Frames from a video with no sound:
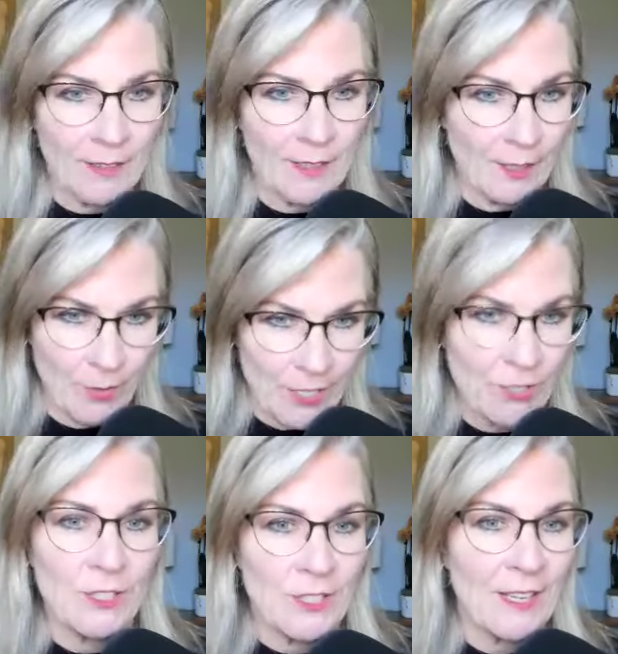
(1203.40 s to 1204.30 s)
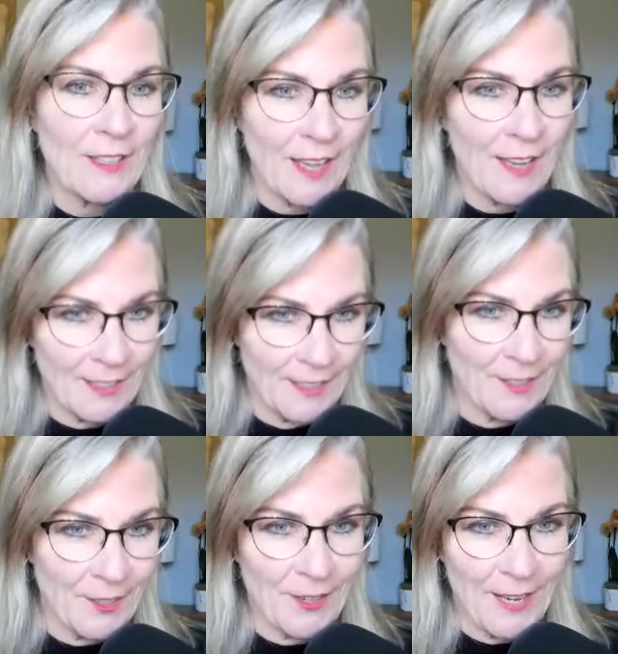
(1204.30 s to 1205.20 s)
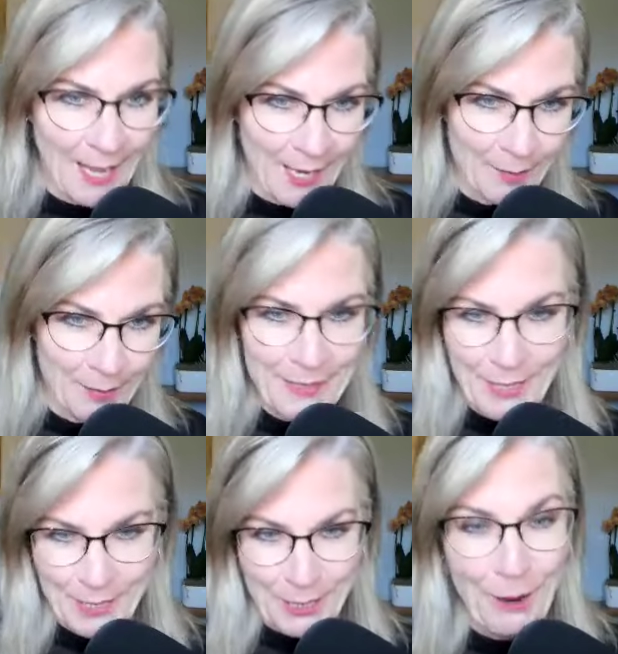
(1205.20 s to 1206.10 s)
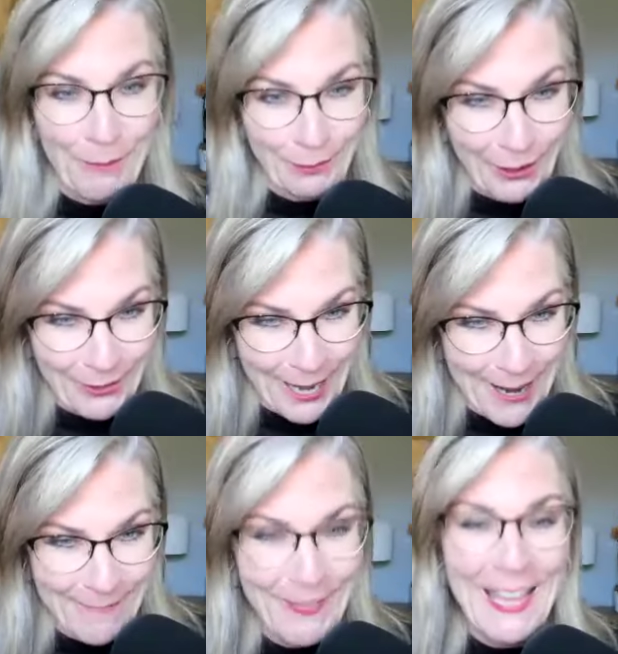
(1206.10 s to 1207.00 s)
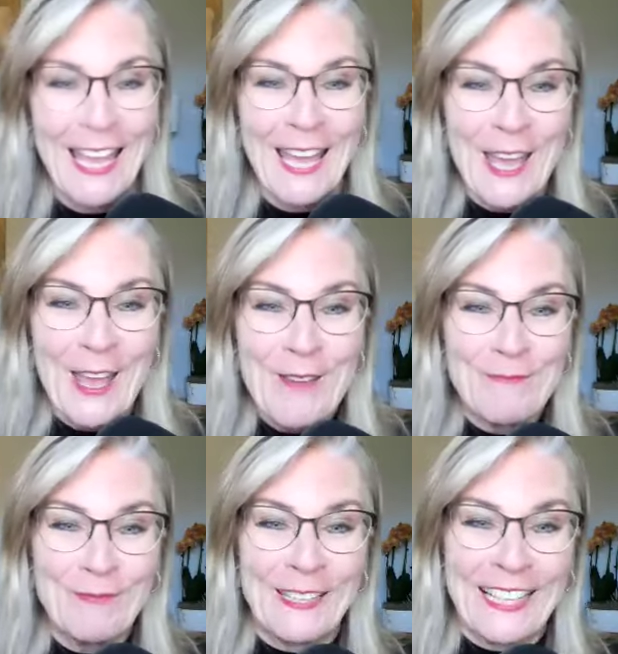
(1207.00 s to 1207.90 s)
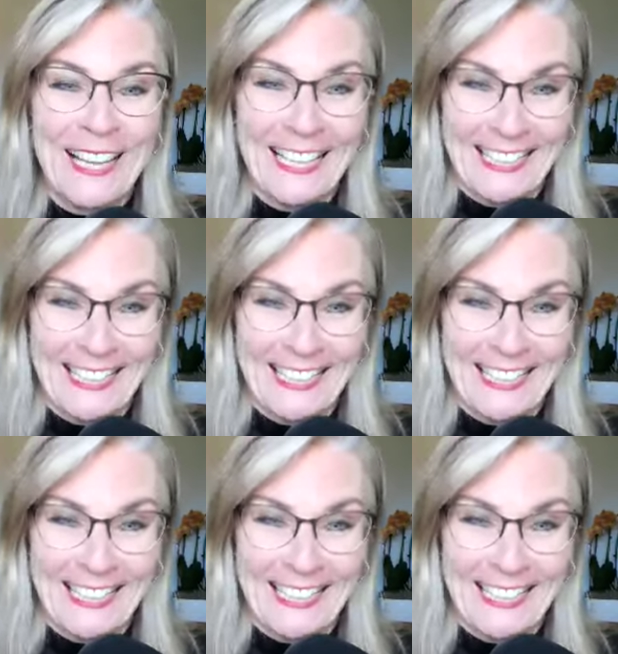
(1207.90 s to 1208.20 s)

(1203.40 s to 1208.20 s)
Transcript: get questions like that in your ag business program because